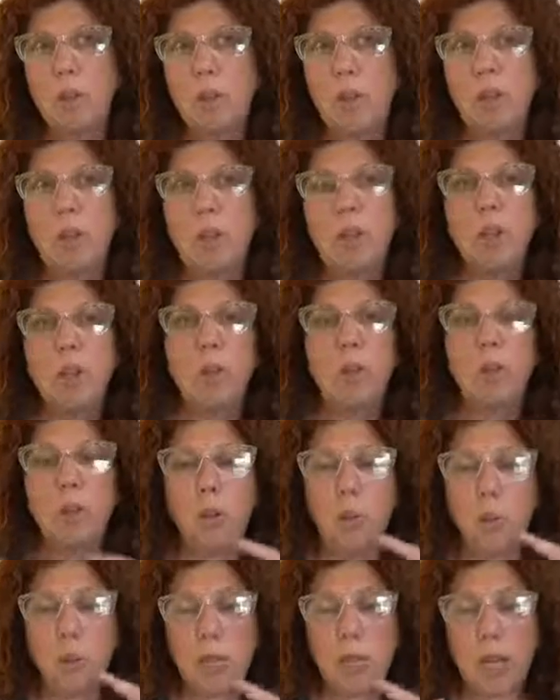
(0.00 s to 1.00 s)
Then you will
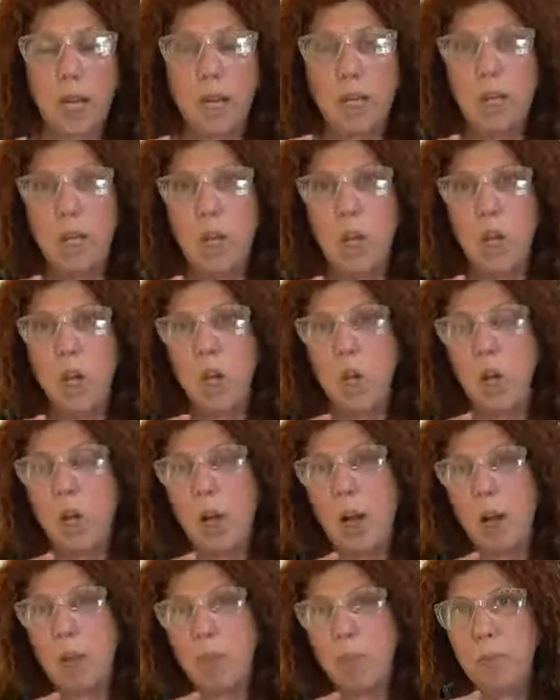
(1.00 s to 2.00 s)
know exactly
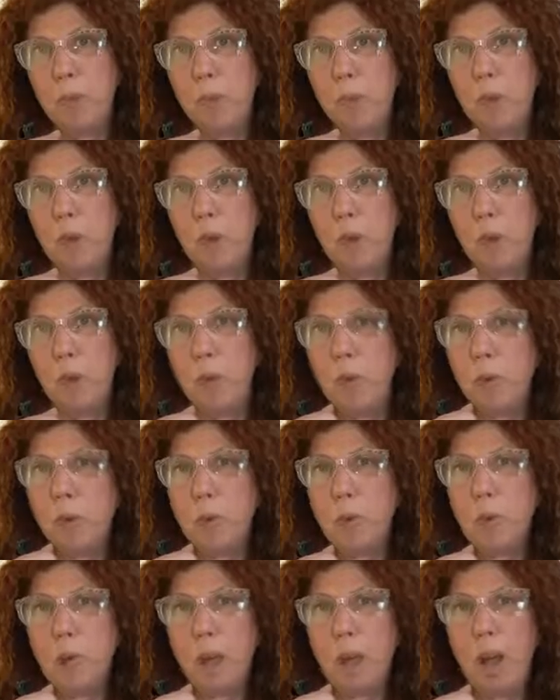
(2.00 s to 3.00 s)
who
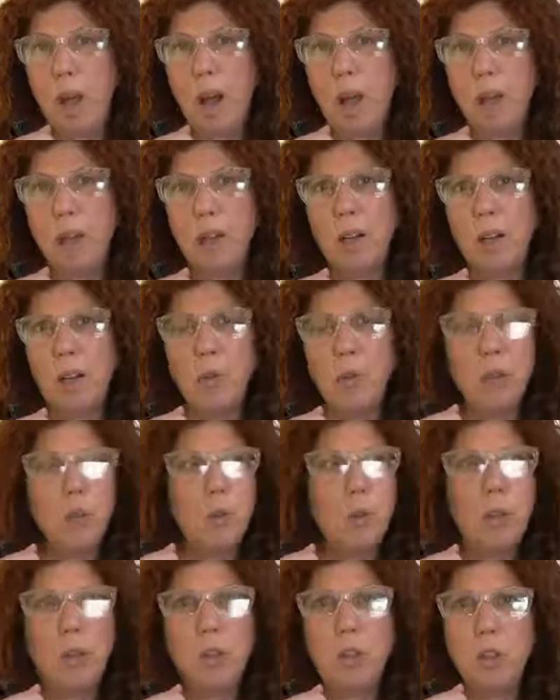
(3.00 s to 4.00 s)
do you want to hire? Who do
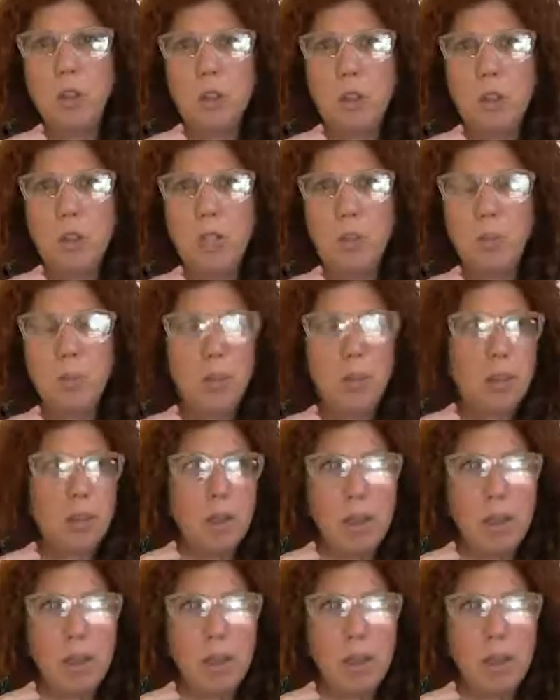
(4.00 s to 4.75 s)
you want in your team?